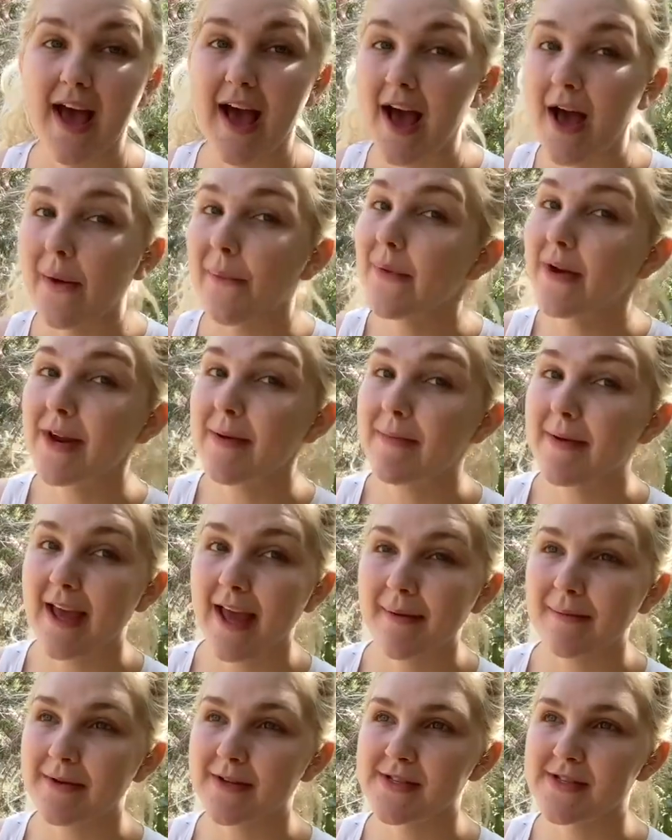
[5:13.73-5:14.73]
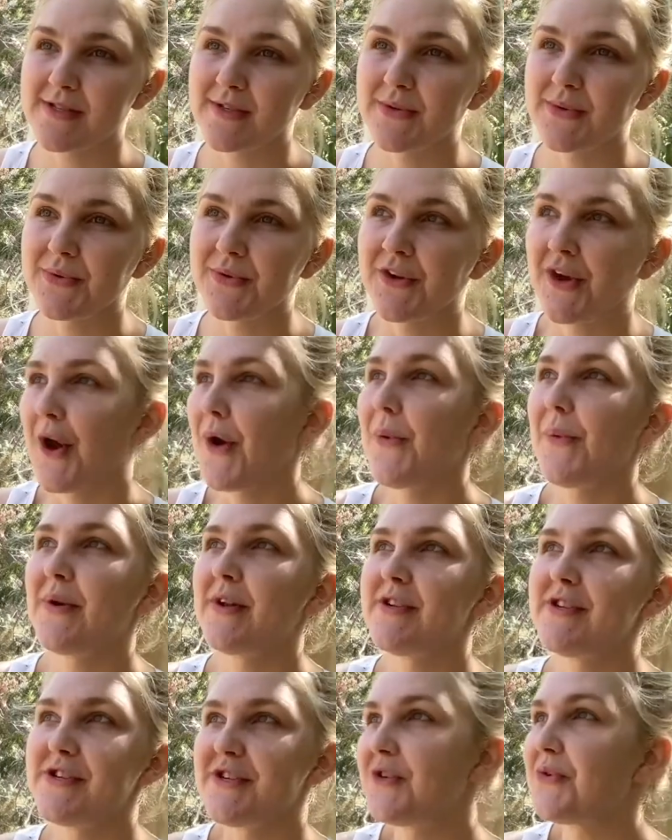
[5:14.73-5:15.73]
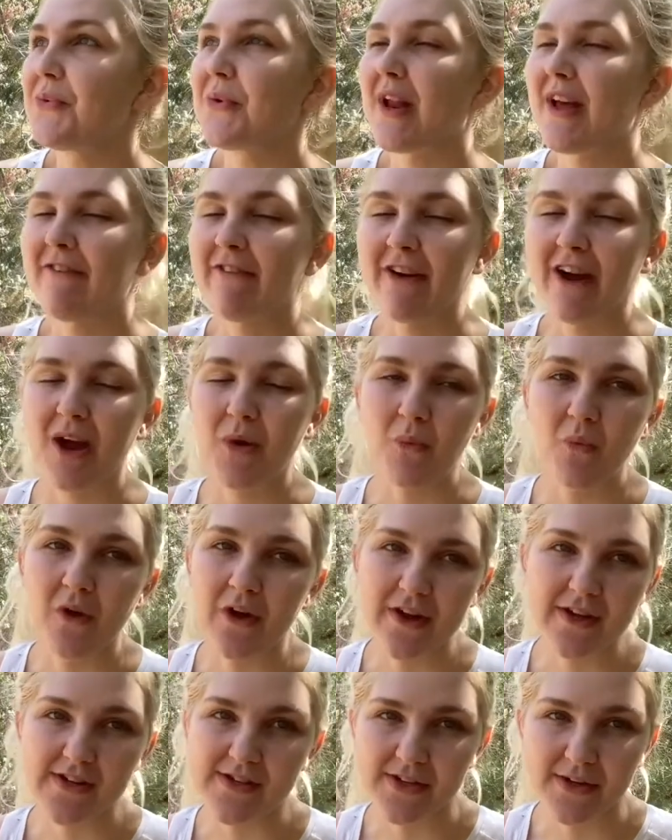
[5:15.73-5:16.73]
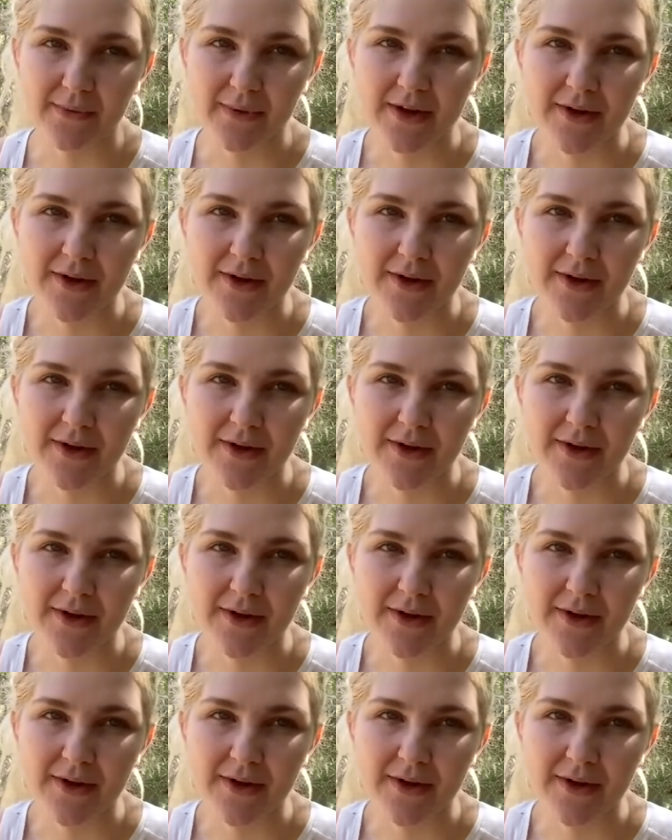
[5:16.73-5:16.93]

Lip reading: I want to be able to go and do whatever I want to do.